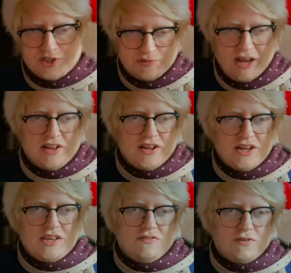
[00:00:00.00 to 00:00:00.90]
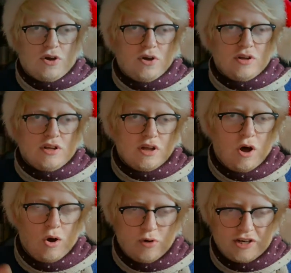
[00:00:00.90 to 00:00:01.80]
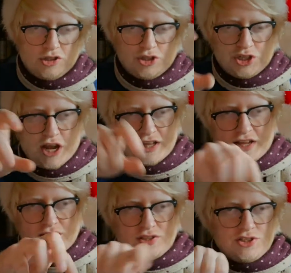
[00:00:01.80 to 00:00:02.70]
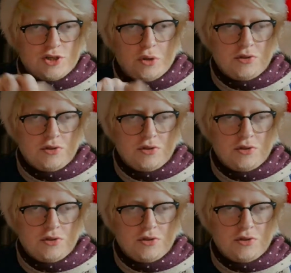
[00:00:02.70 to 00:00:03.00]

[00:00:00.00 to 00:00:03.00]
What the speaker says: smell like you've got orange and then salt